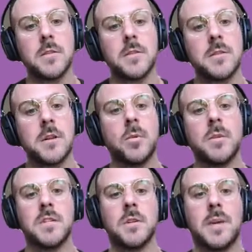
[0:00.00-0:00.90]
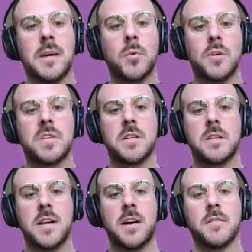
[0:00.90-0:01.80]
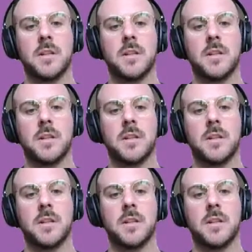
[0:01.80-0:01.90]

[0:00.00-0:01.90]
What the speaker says: So, does it make more sense to have